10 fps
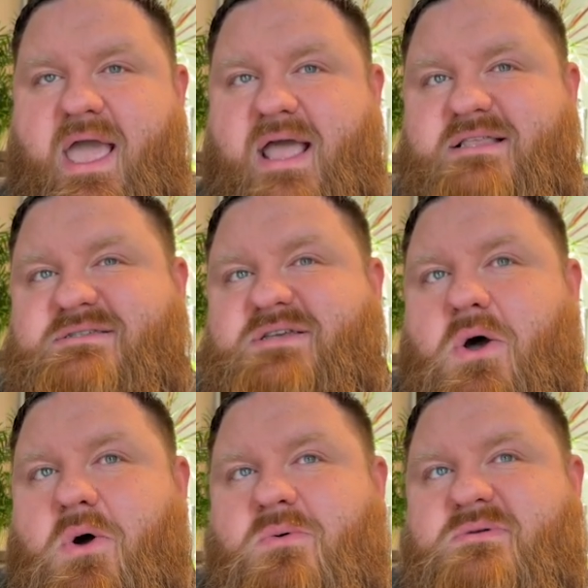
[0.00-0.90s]
And
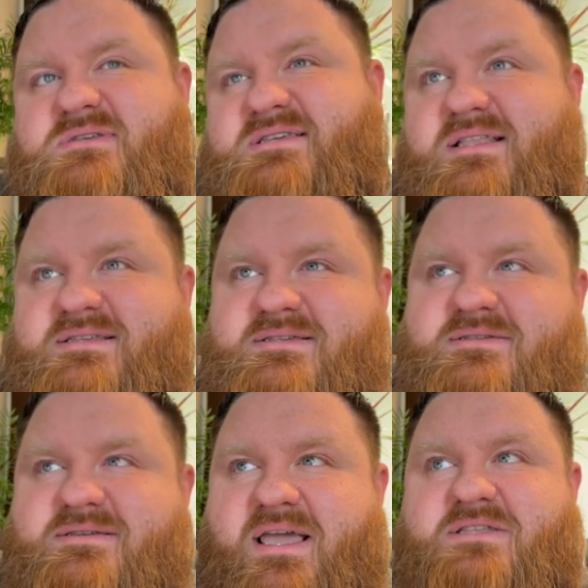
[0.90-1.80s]
so,
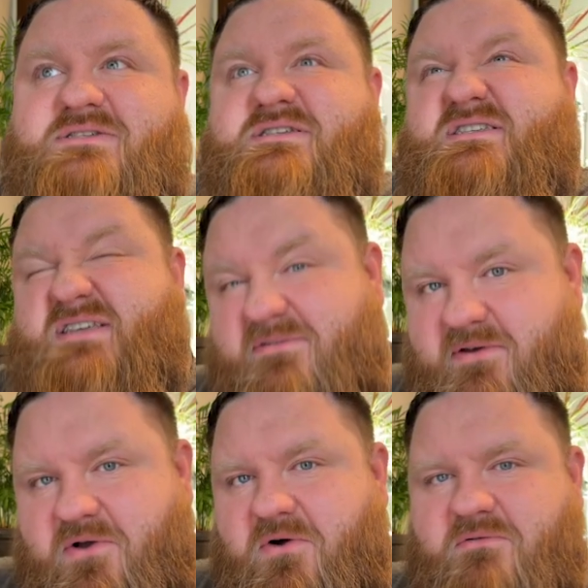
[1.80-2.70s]
since it's
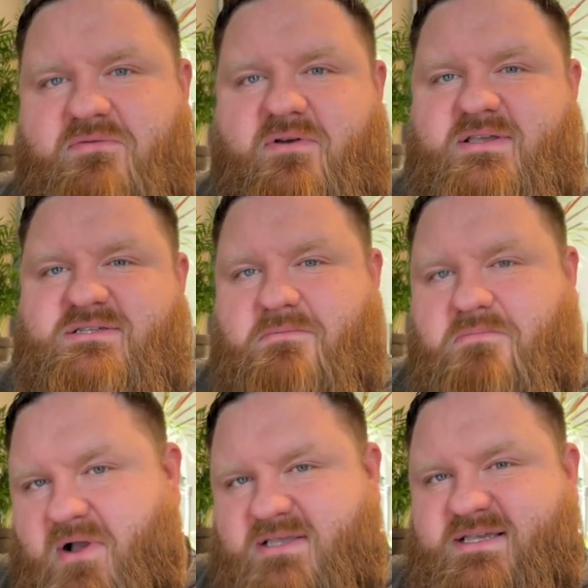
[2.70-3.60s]
difficult for us to
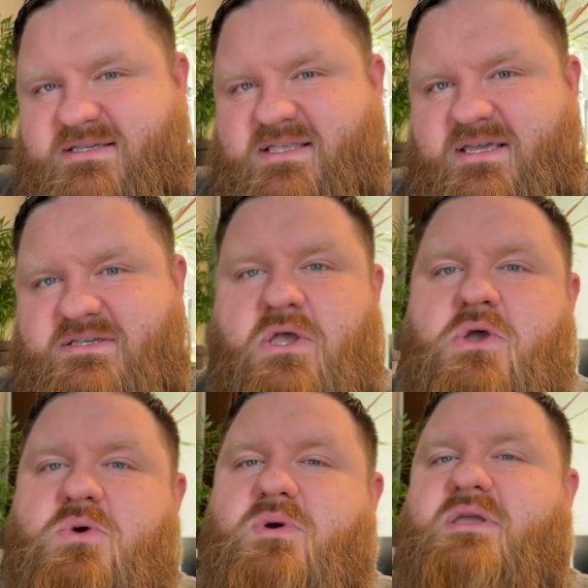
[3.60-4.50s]
process this,
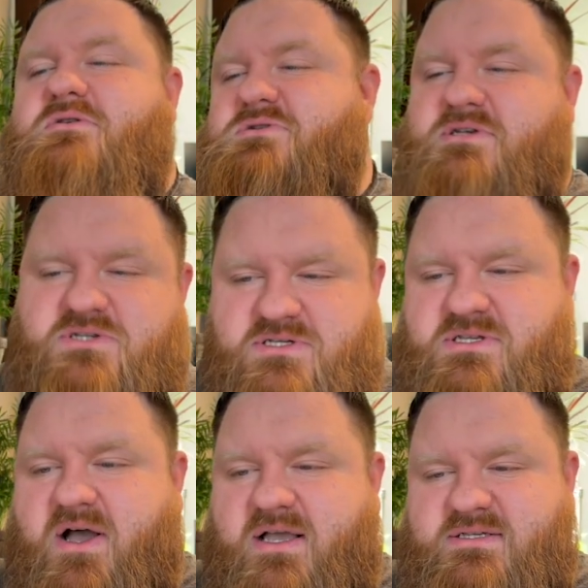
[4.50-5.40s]
we usually just
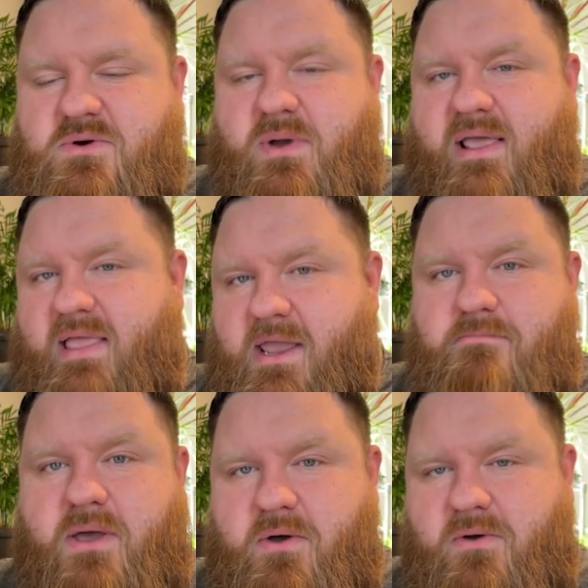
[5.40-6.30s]
toss it away like
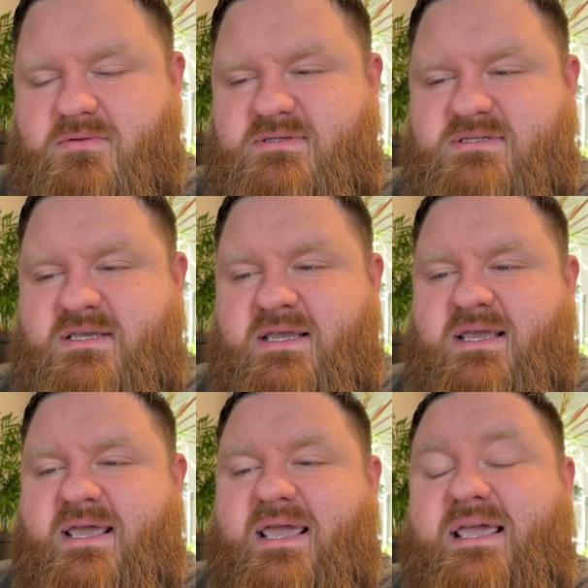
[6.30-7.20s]
bones.
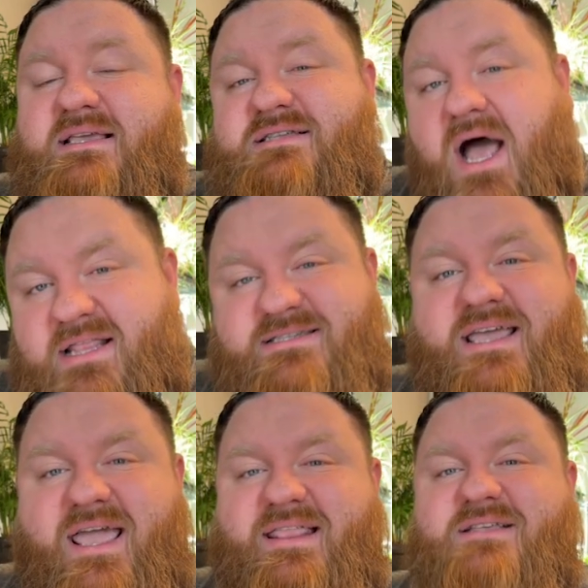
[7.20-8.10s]
He's not
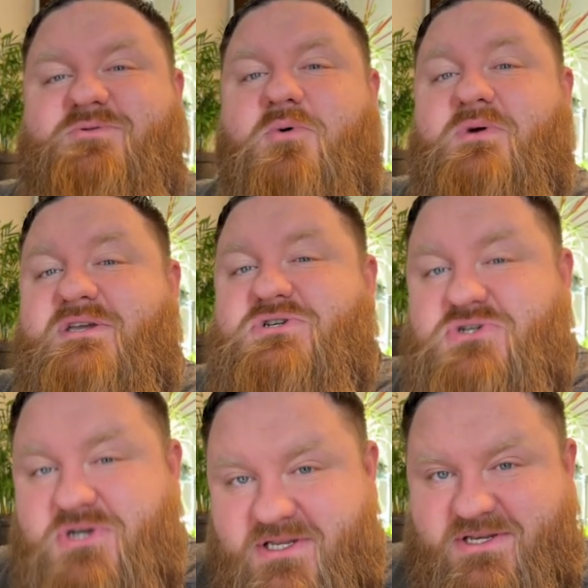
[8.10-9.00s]
saying that's what we
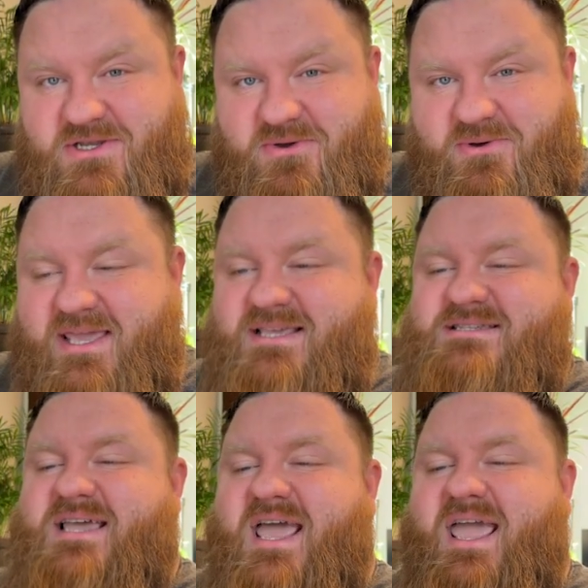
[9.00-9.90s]
should do. He's
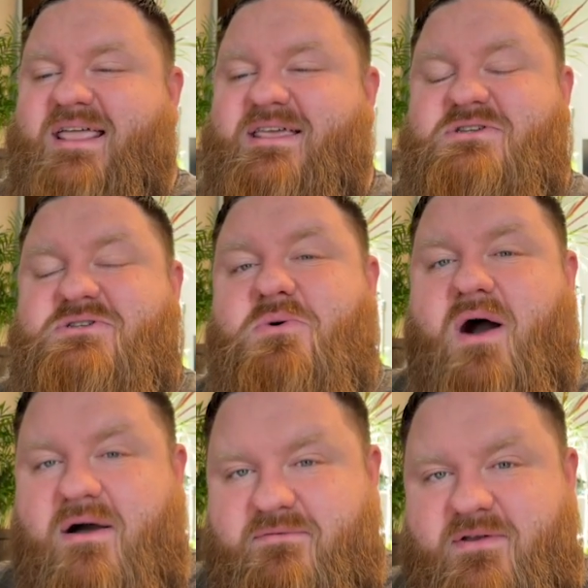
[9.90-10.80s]
saying that too
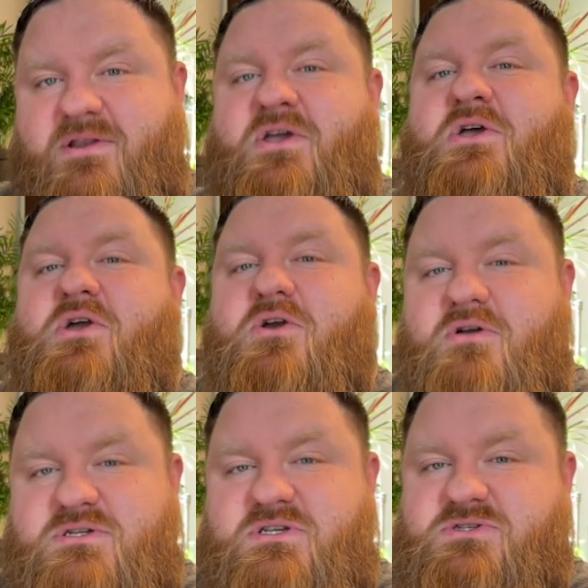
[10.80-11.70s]
often
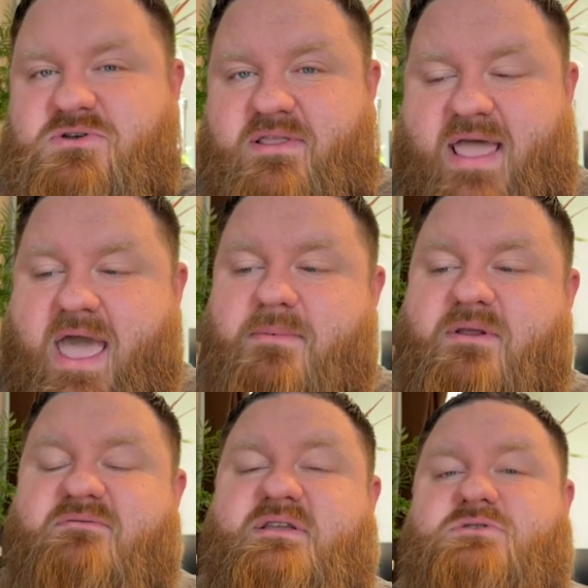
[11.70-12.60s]
Christians are in the habit
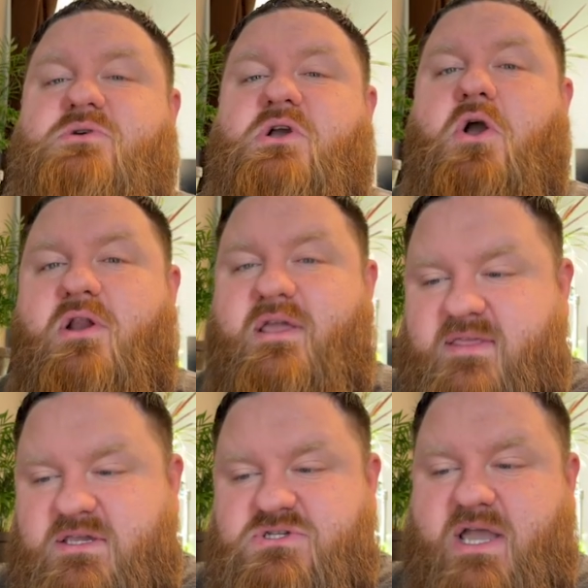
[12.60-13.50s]
of disregarding
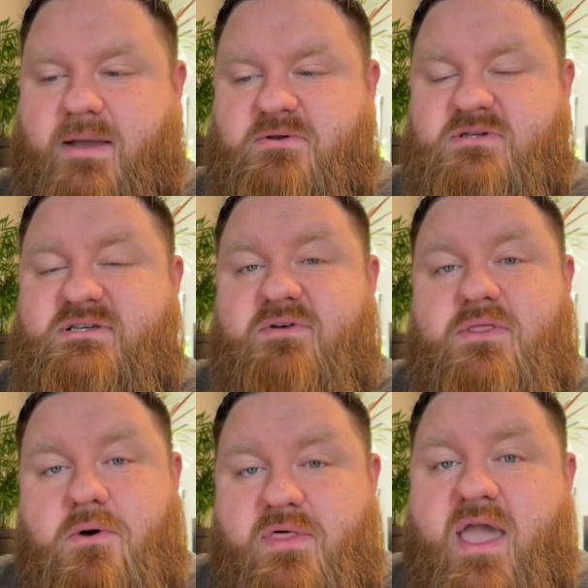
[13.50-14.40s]
these chapters, even
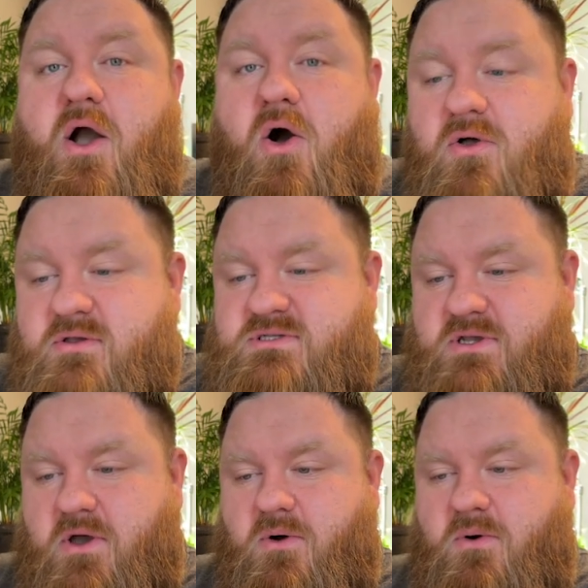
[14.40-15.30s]
though they
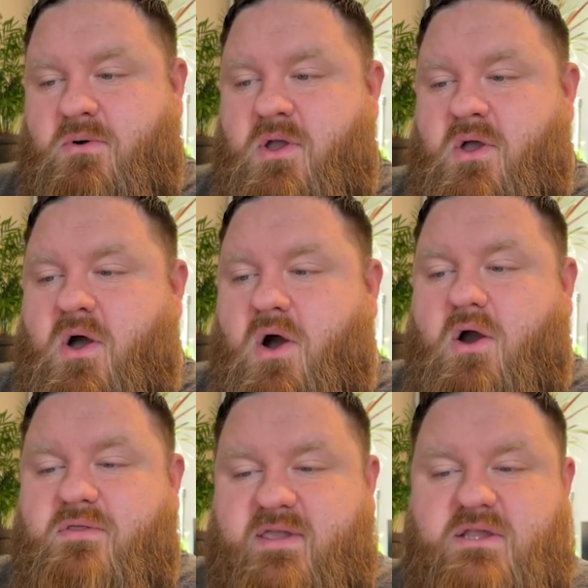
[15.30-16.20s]
also
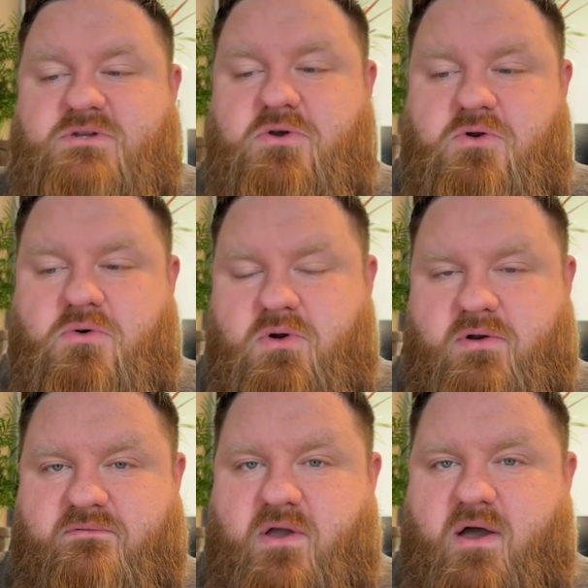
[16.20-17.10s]
are the eternal Word
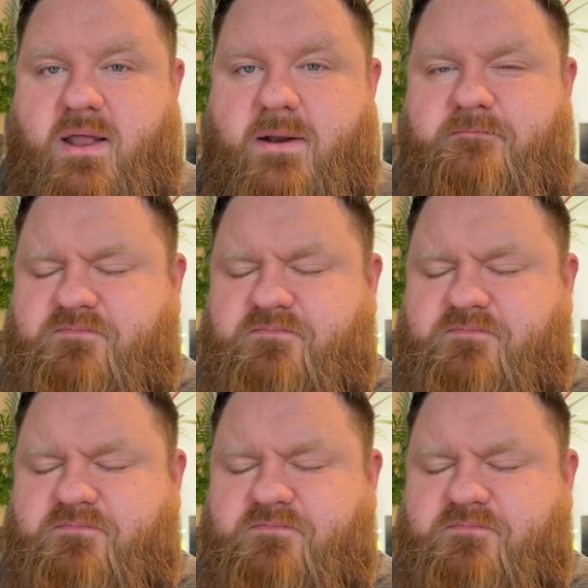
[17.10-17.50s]
of God.